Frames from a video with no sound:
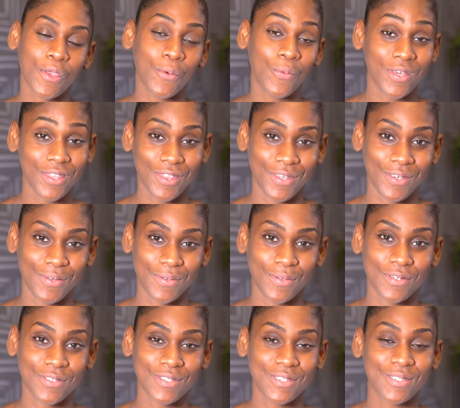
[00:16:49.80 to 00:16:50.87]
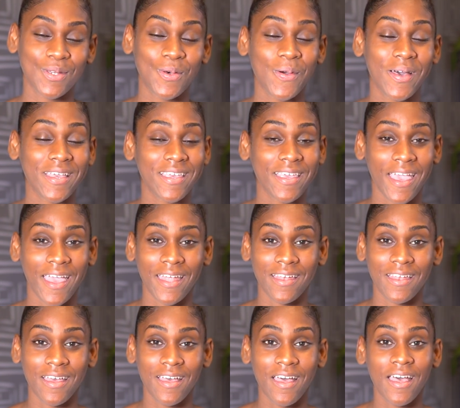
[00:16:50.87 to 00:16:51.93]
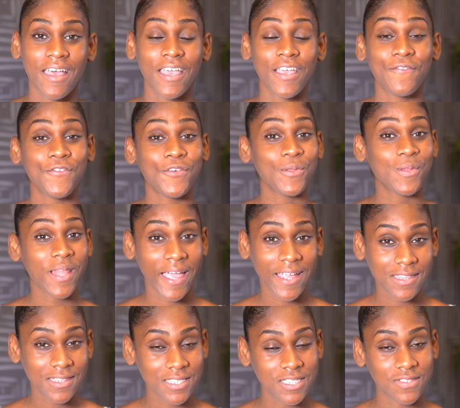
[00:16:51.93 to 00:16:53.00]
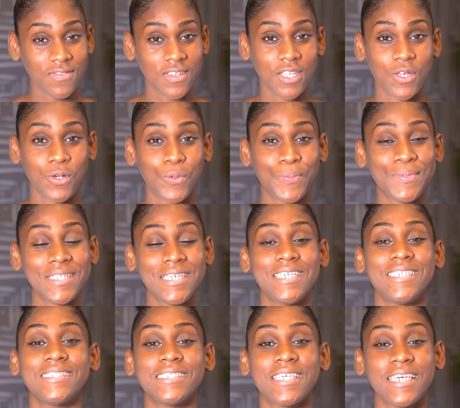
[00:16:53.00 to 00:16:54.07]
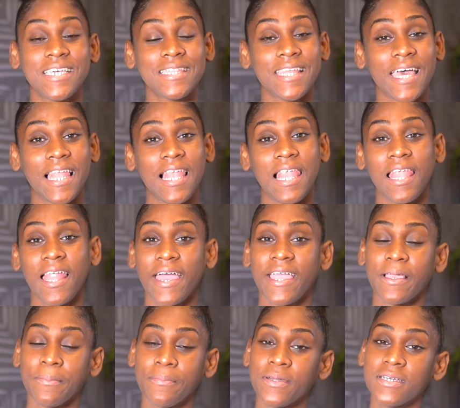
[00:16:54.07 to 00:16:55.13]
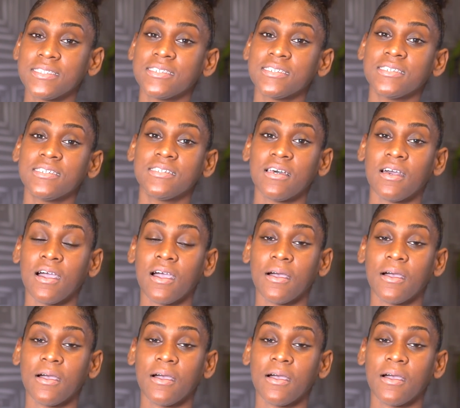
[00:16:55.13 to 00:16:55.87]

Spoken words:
with you. So again, if you like this video, please hit that like button.